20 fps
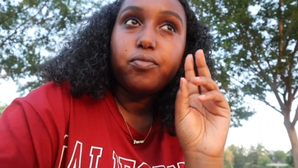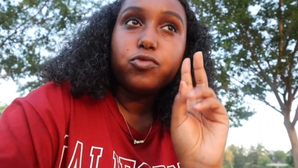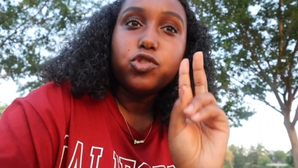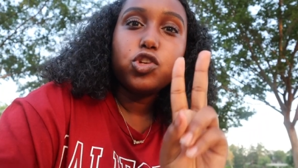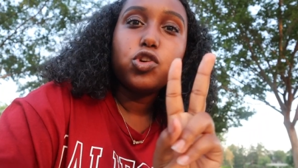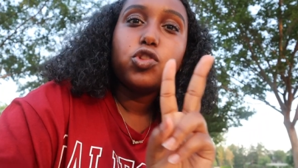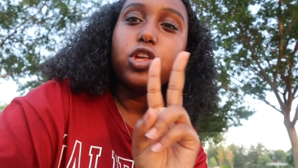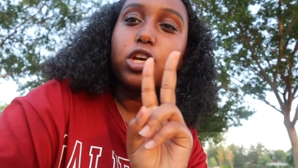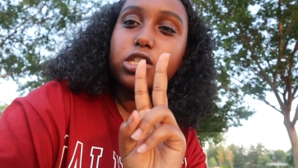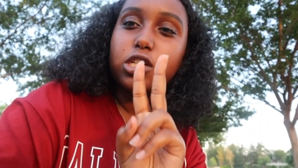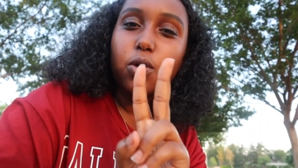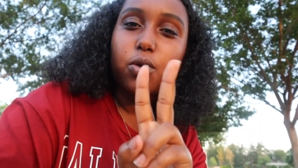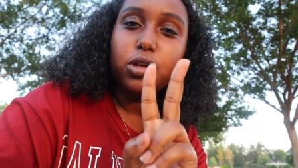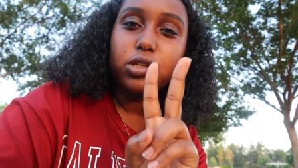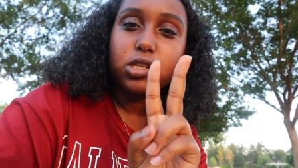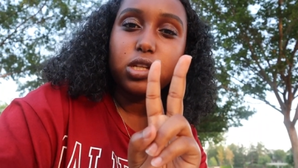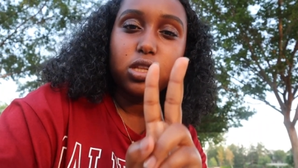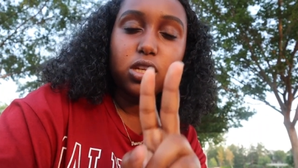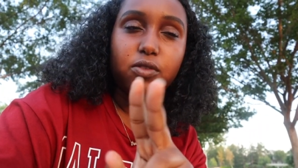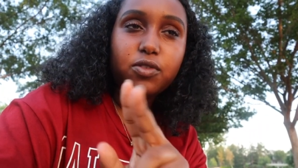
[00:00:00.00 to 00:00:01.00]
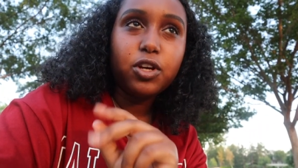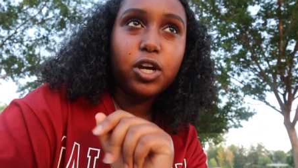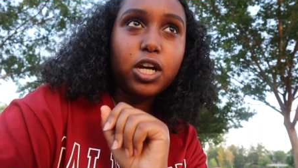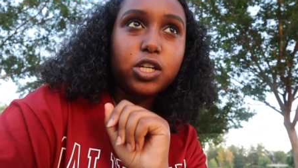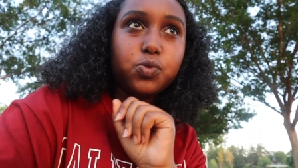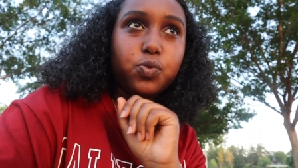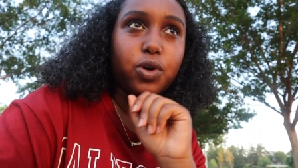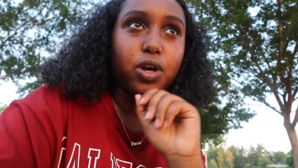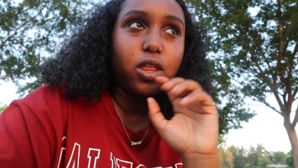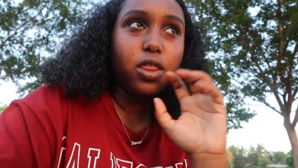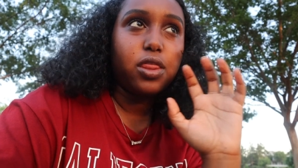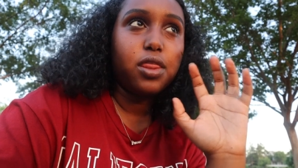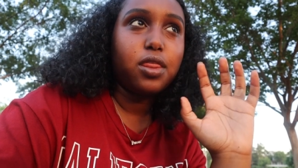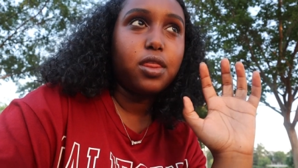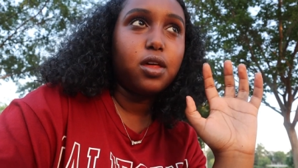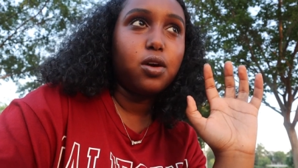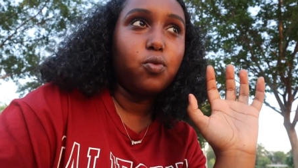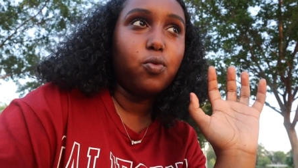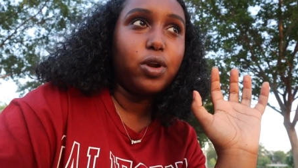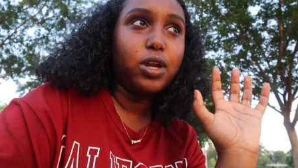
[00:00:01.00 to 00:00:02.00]
Two things I wanted to leave you guys with
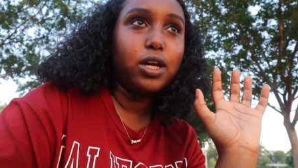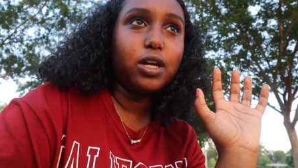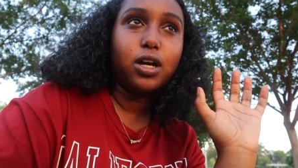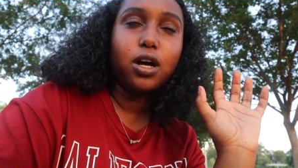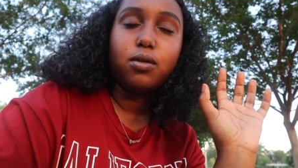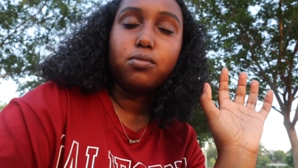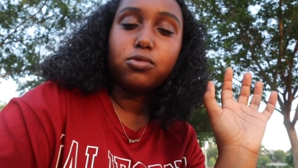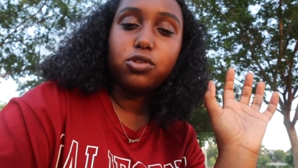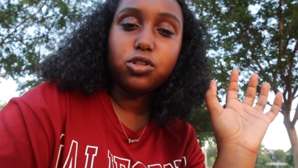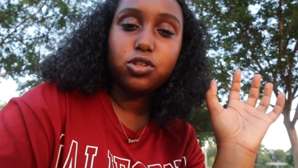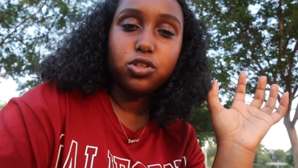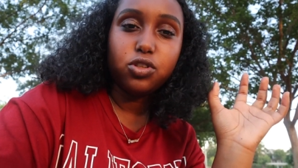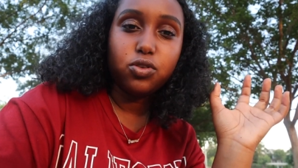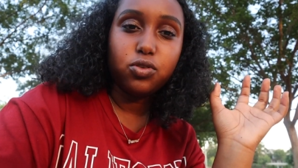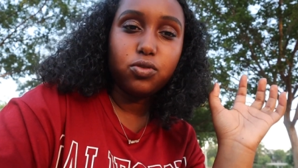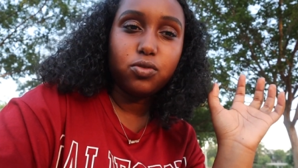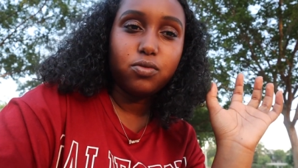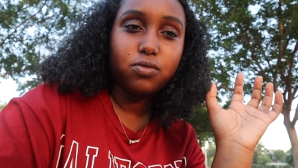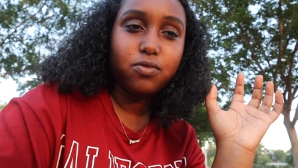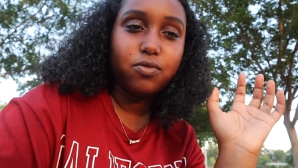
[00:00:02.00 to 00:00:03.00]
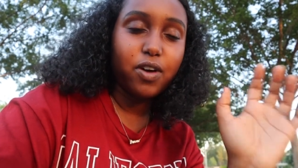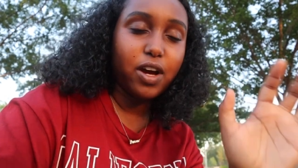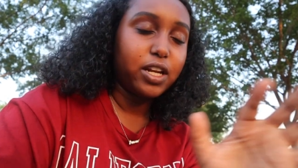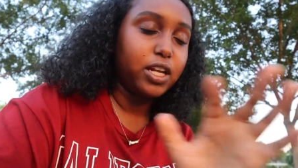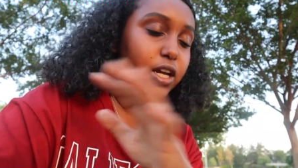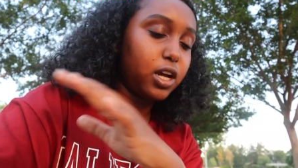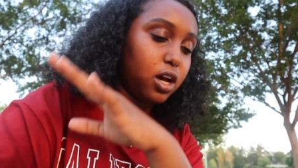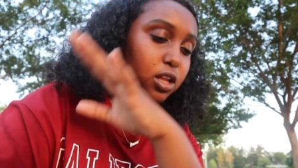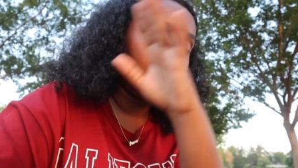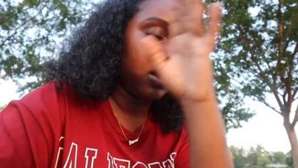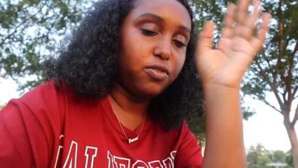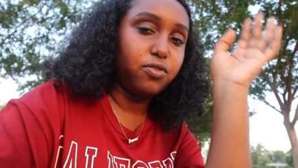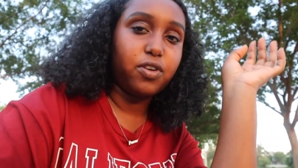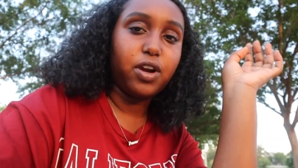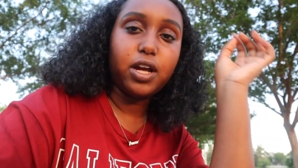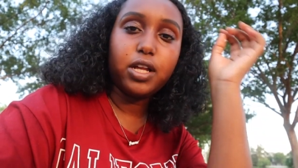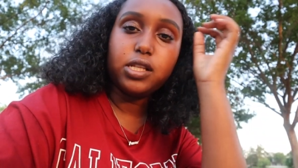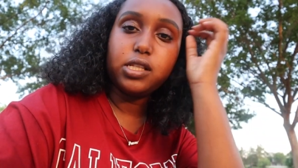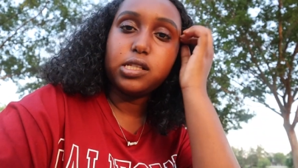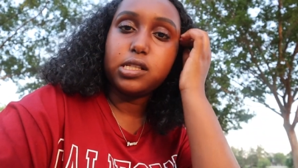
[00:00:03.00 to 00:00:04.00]
when it comes to finding godly
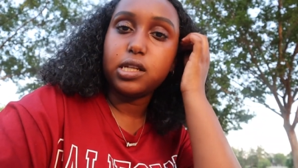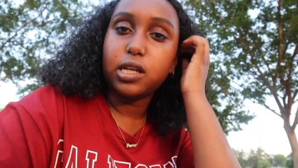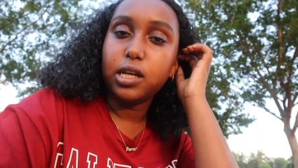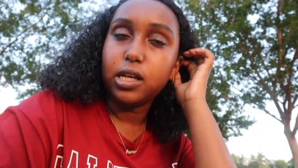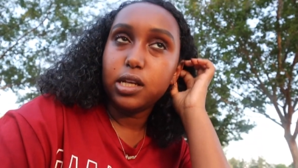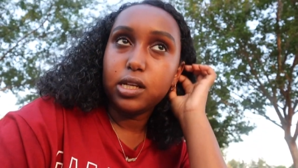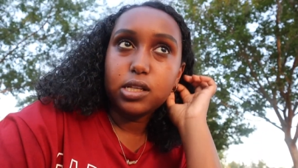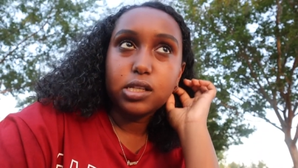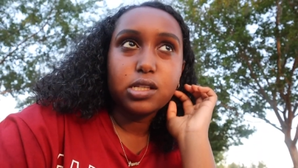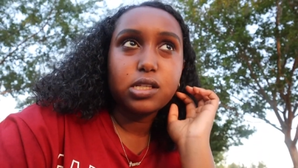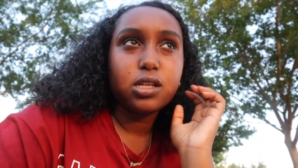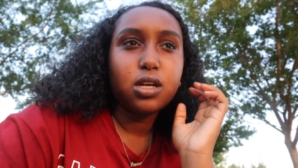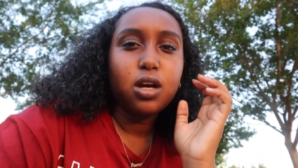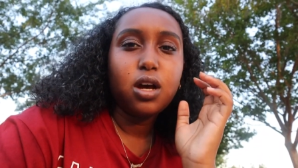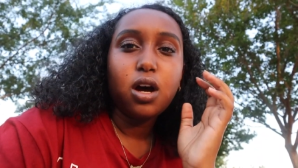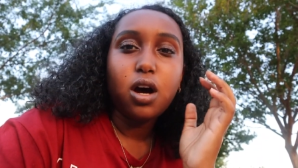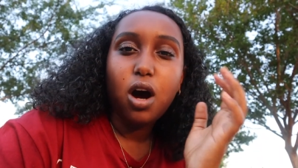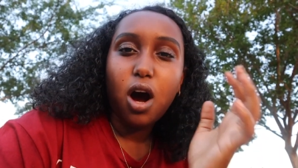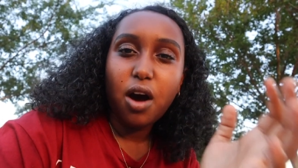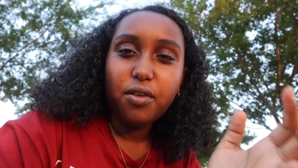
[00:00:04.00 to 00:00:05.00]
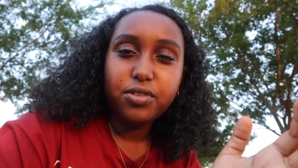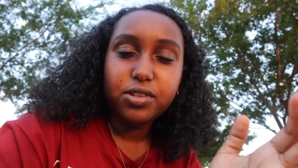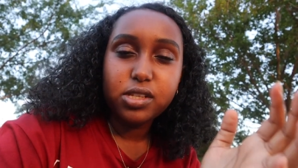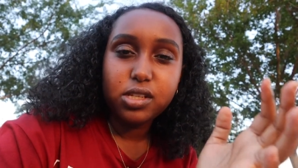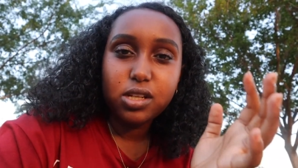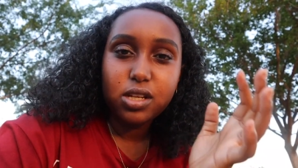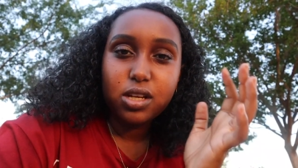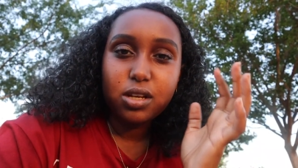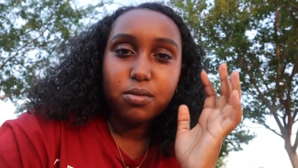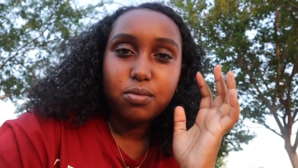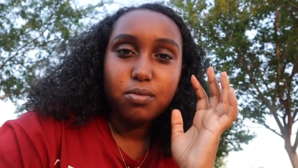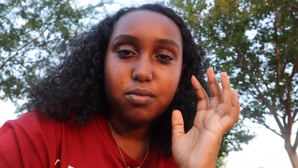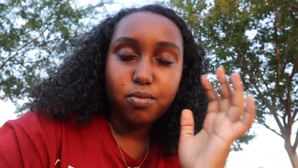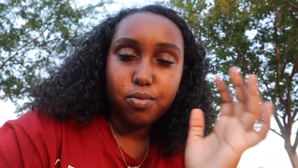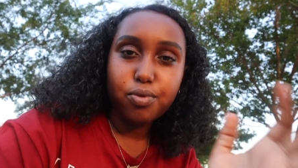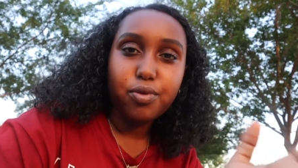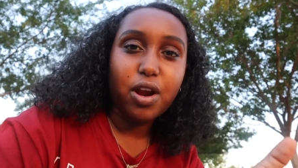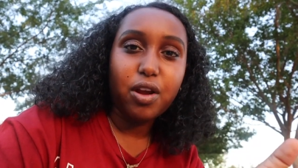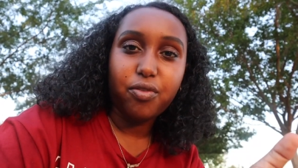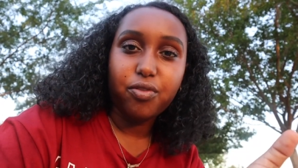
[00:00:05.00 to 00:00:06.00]
friends is obviously
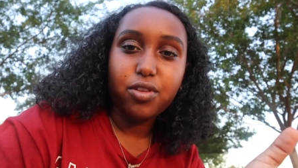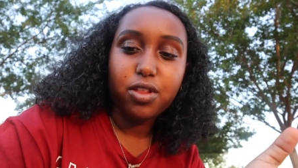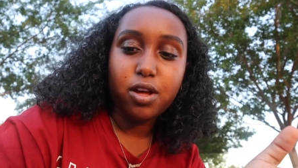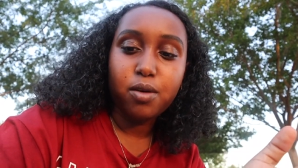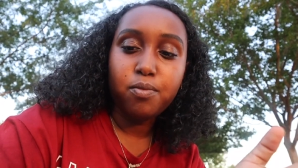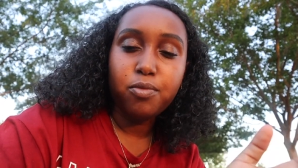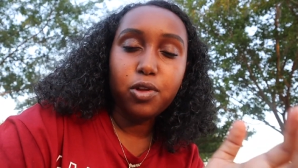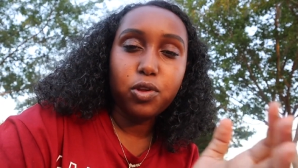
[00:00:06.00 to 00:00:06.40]
pray for them.